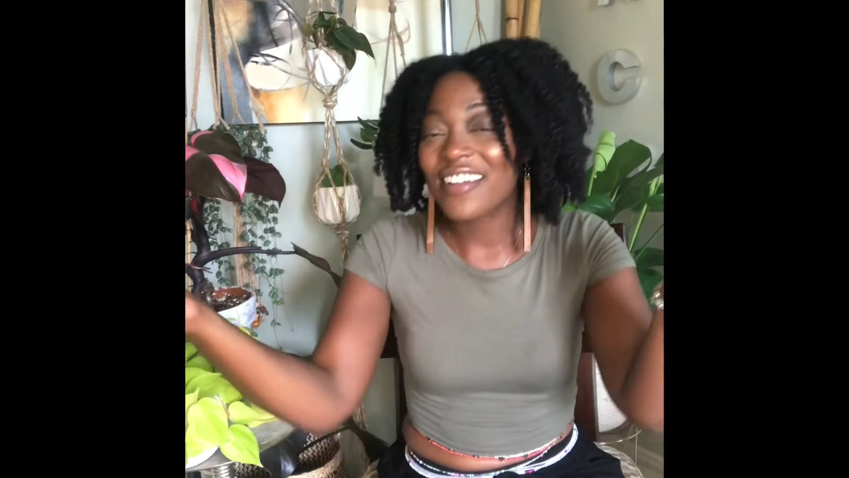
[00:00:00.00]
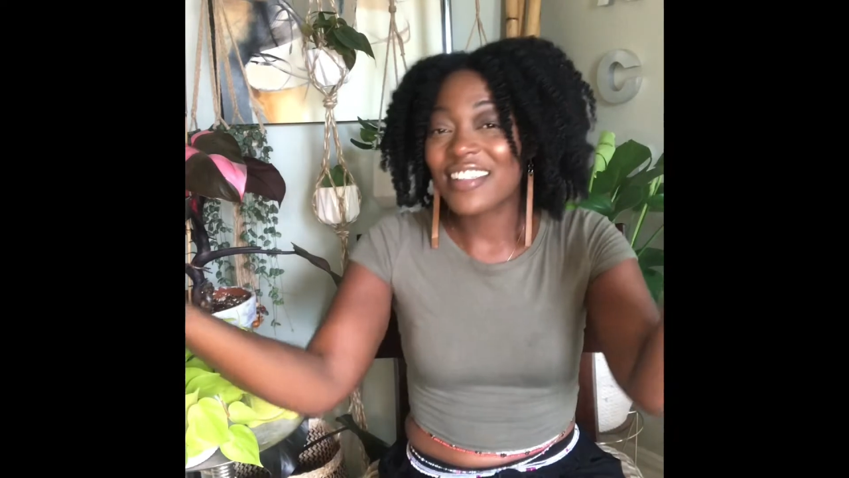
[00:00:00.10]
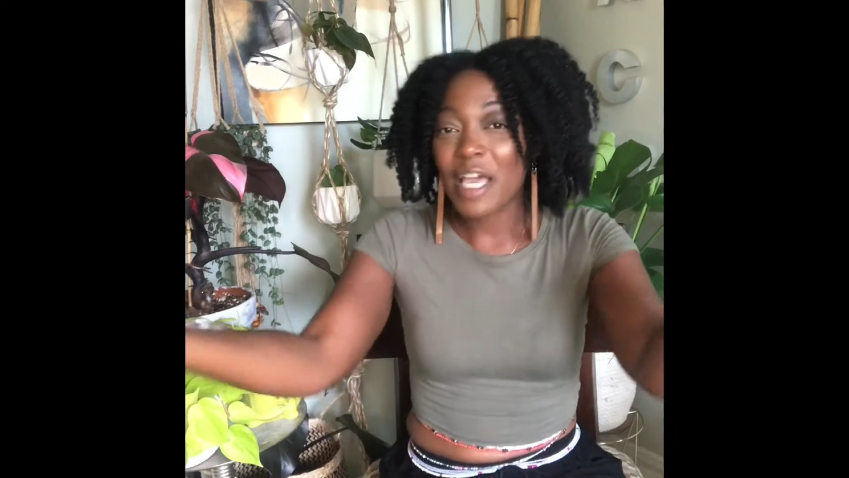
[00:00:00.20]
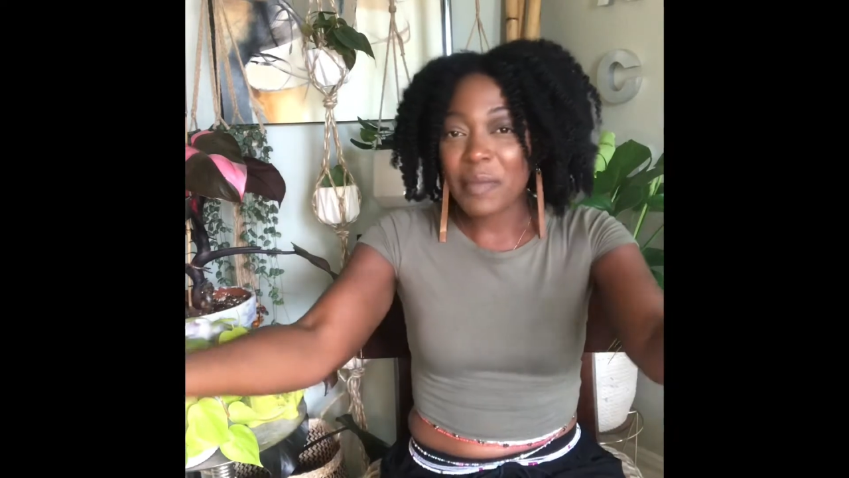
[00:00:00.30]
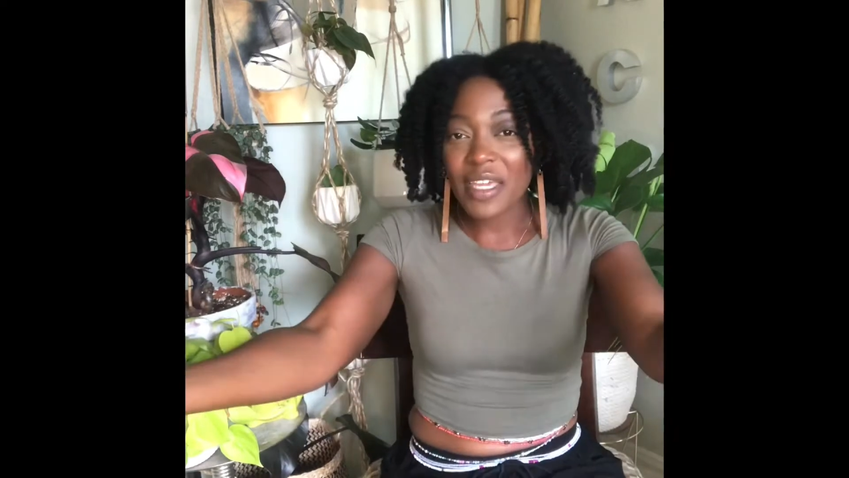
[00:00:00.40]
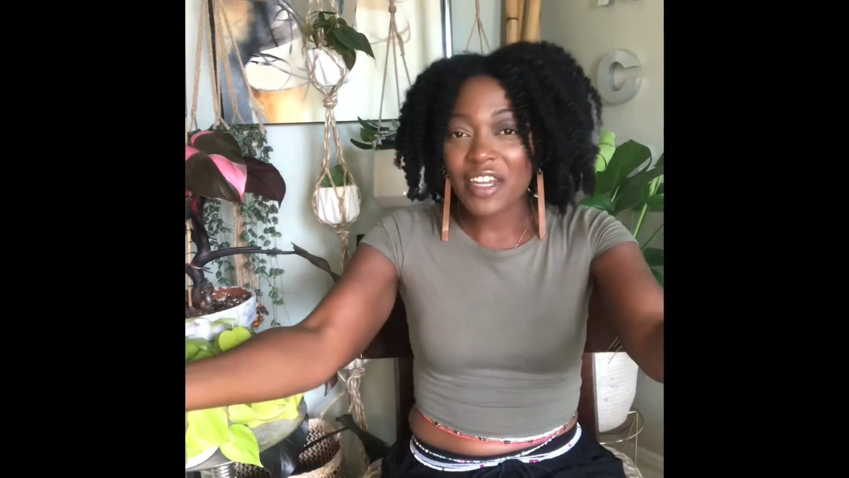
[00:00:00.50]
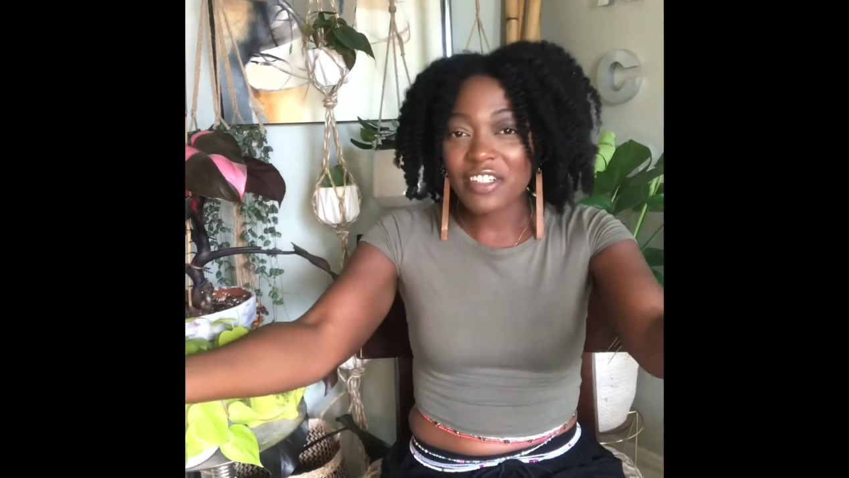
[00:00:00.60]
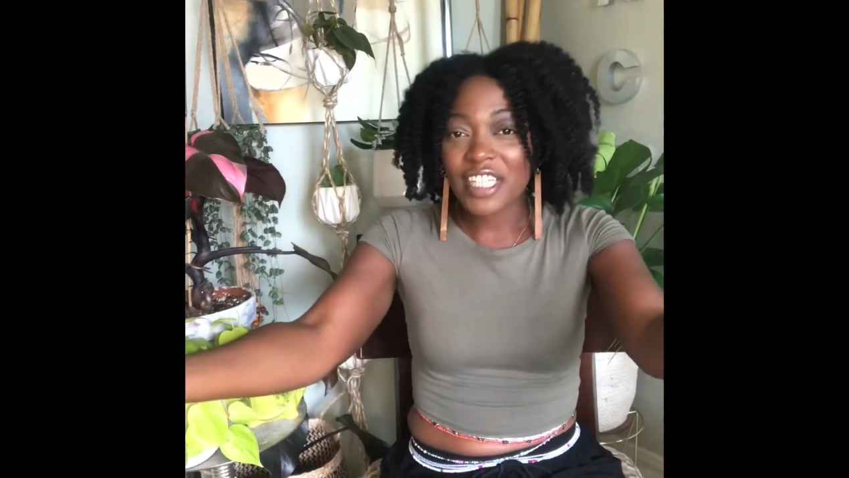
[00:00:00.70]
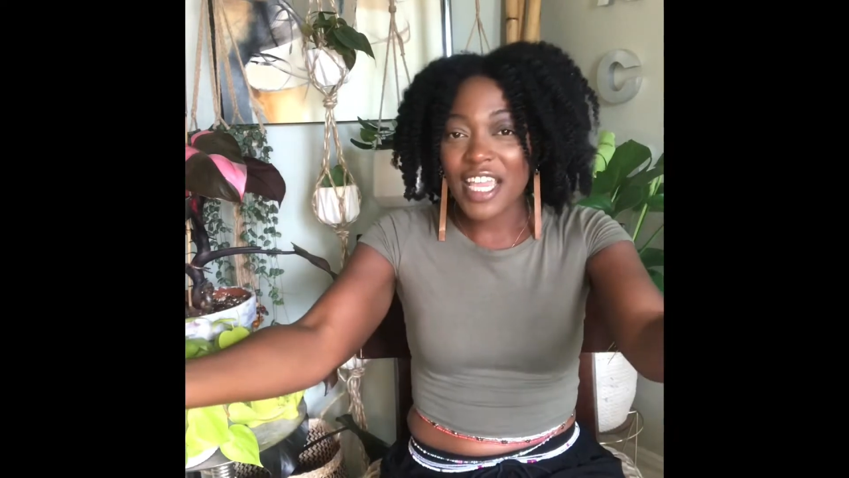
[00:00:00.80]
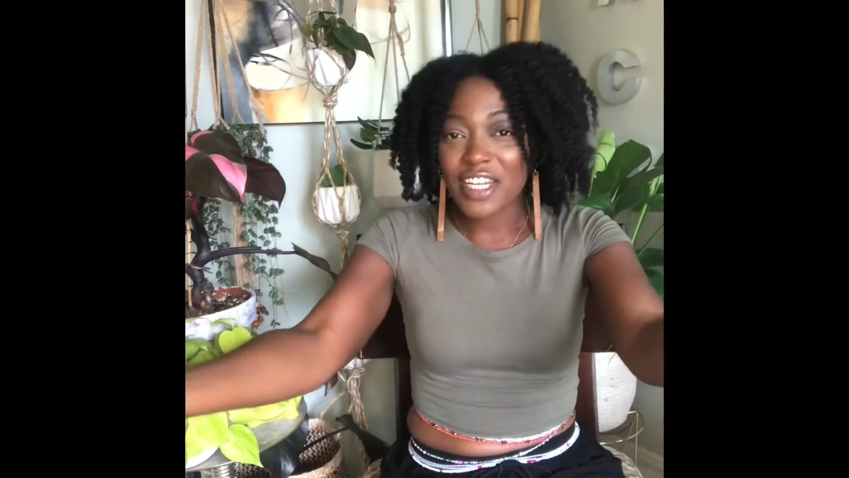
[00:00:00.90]
Let me
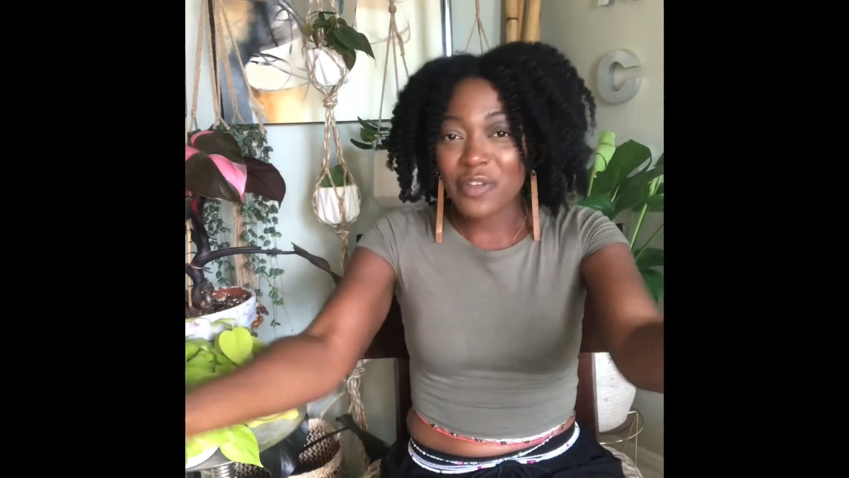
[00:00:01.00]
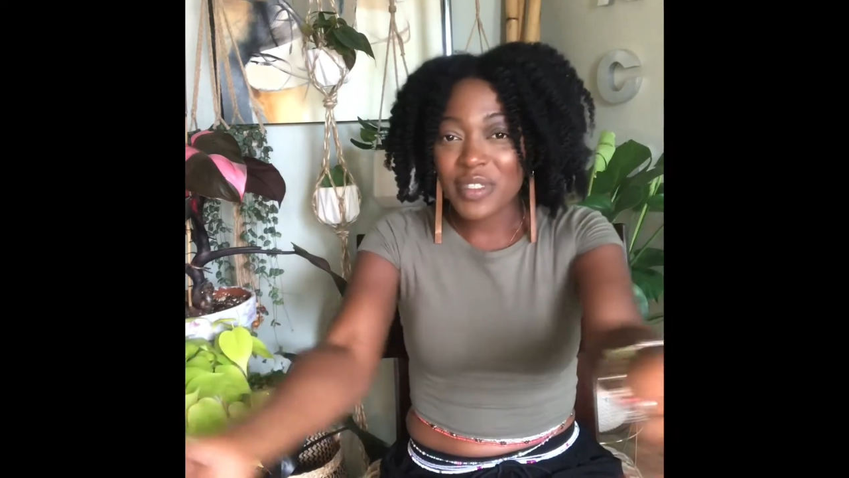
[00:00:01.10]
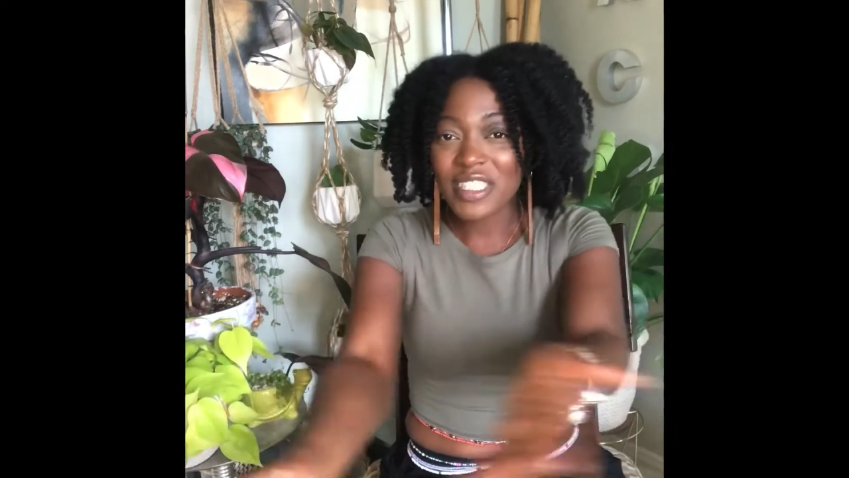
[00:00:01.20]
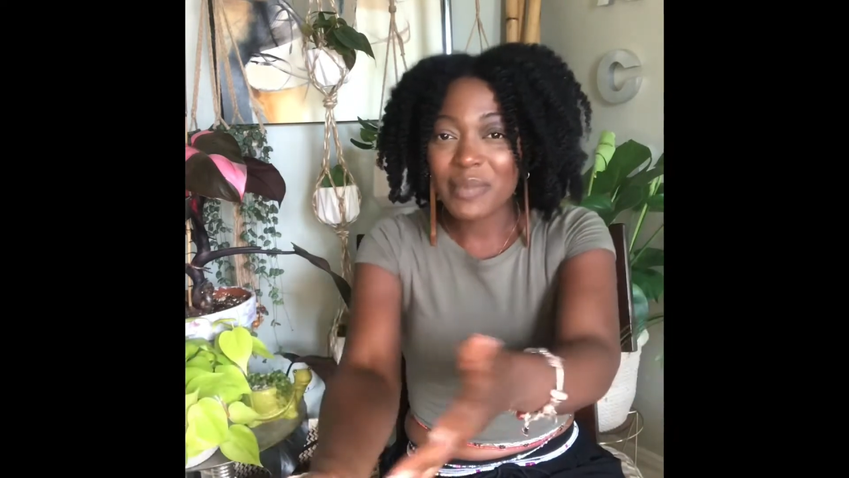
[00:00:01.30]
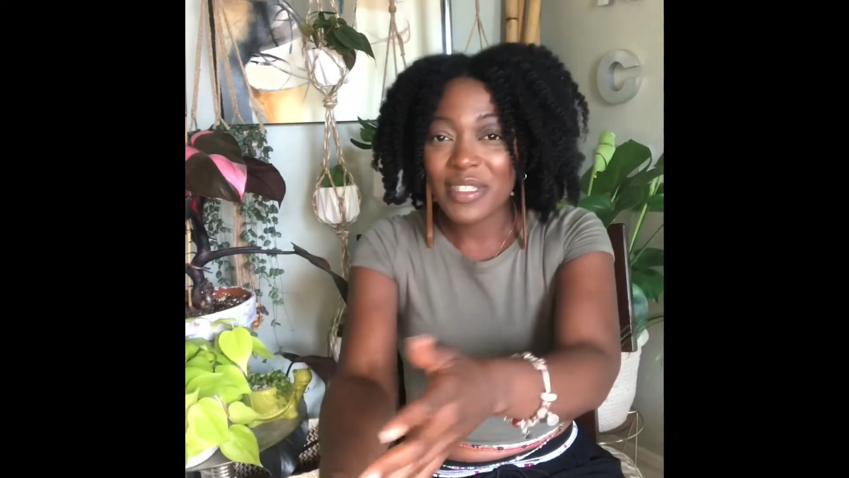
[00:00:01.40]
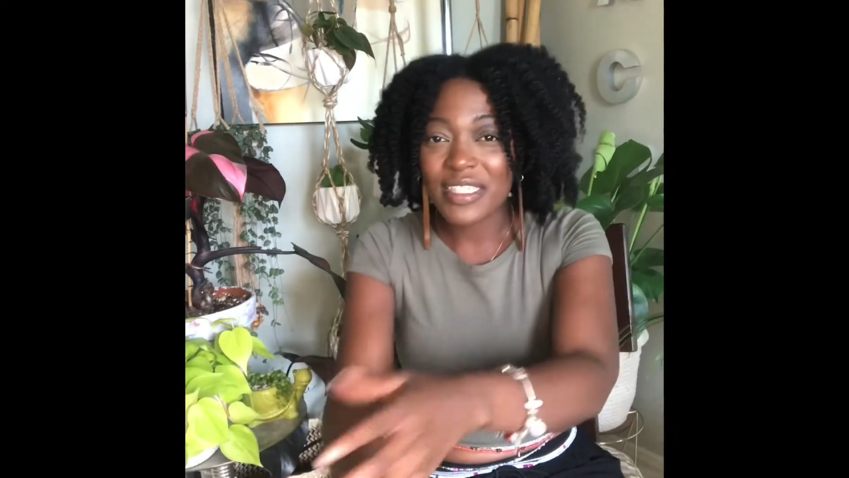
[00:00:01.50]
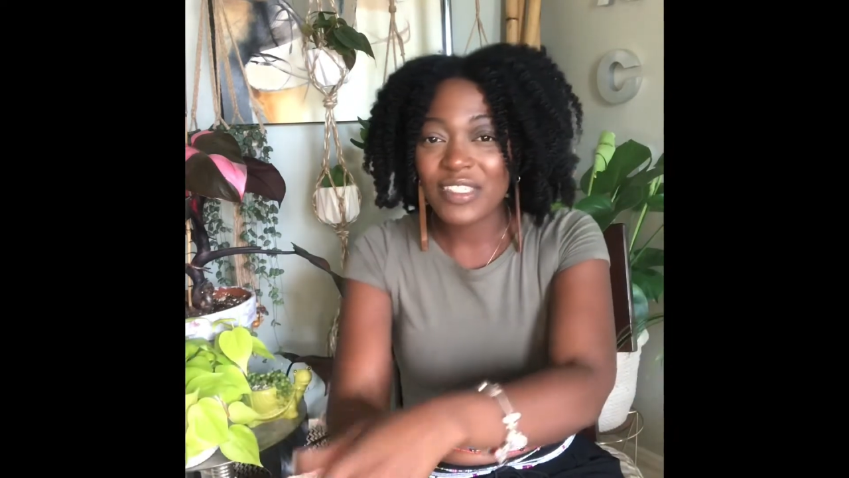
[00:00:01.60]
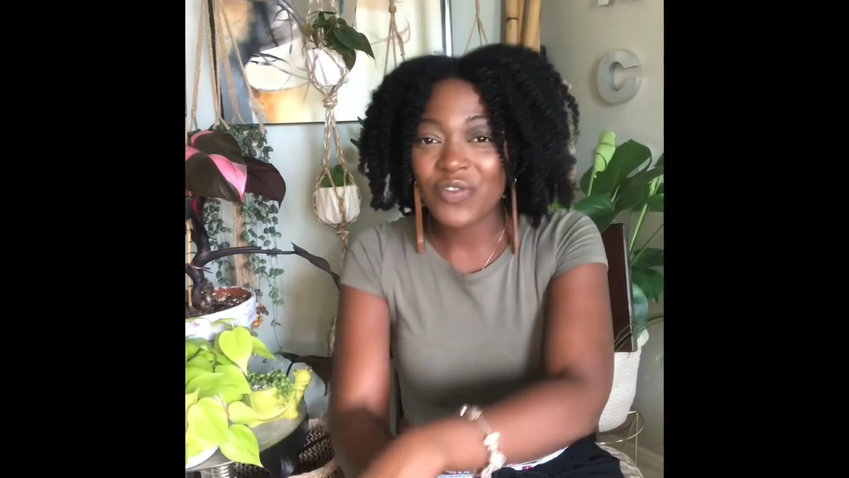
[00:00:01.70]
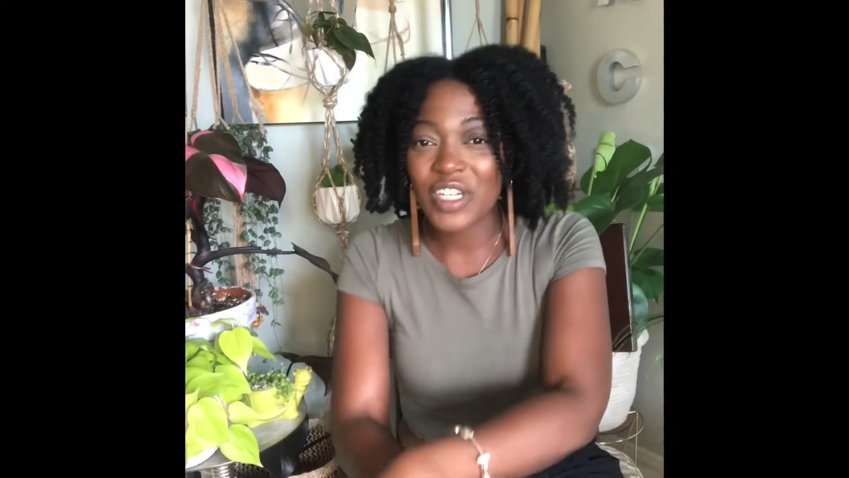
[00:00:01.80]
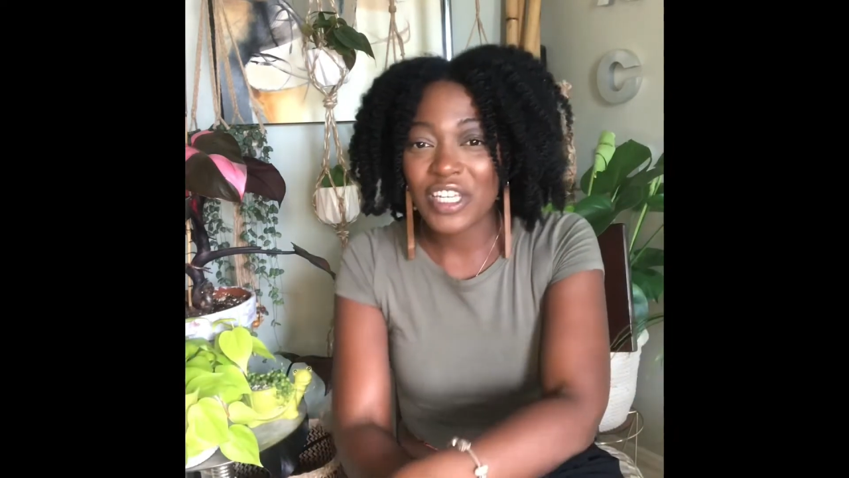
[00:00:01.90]
entertain you with some of
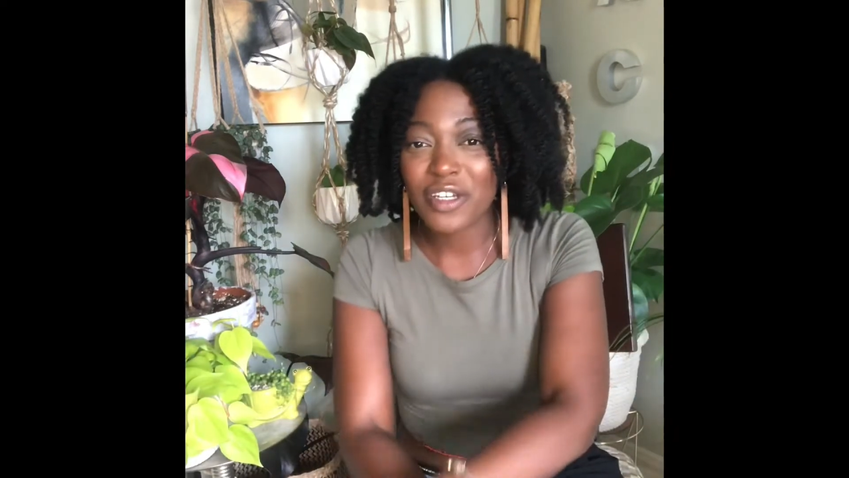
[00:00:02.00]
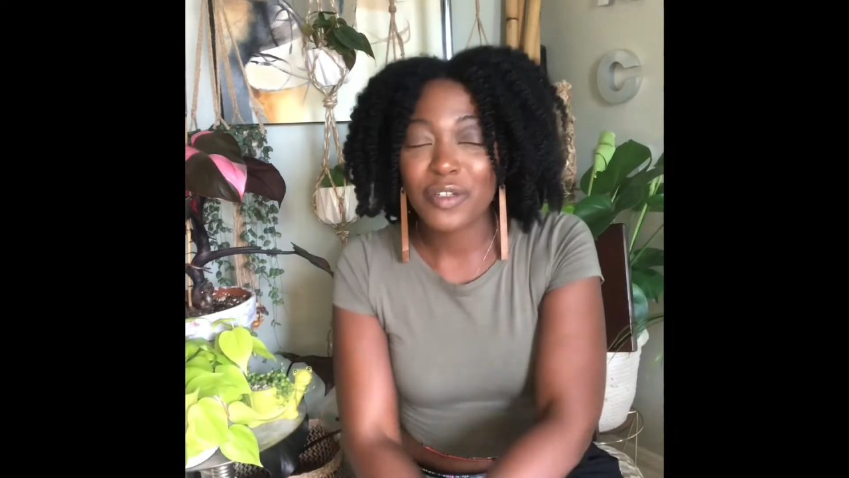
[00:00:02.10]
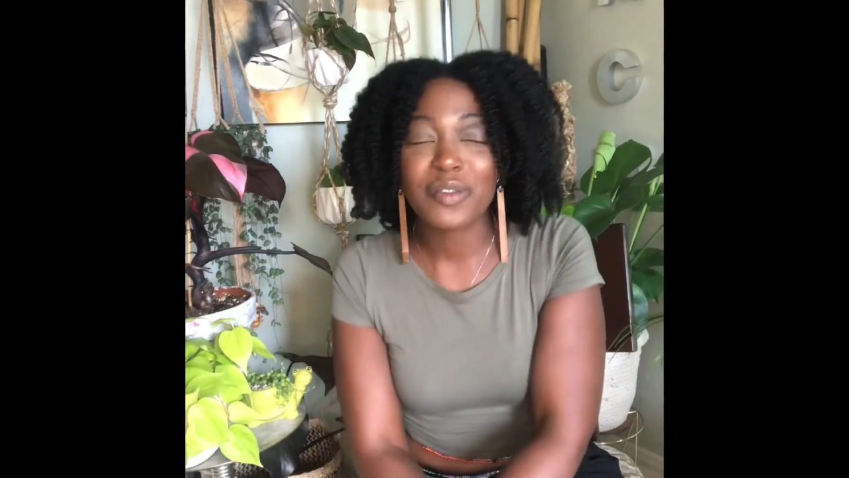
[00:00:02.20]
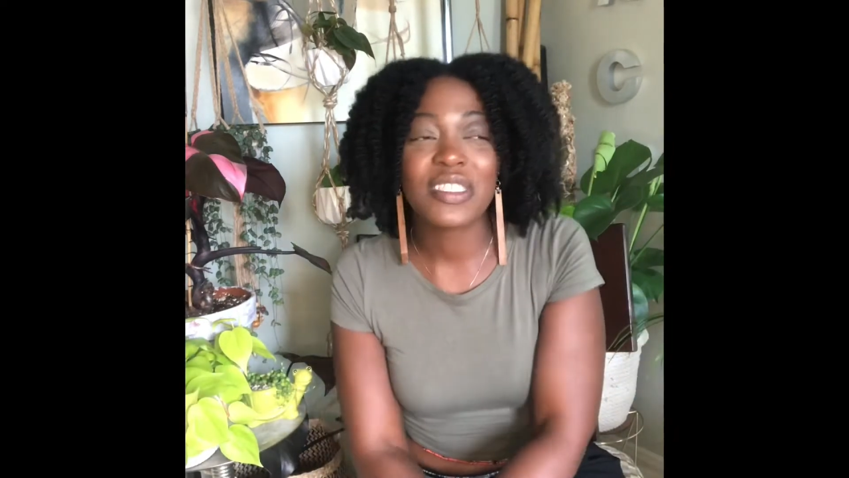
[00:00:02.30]
these videos.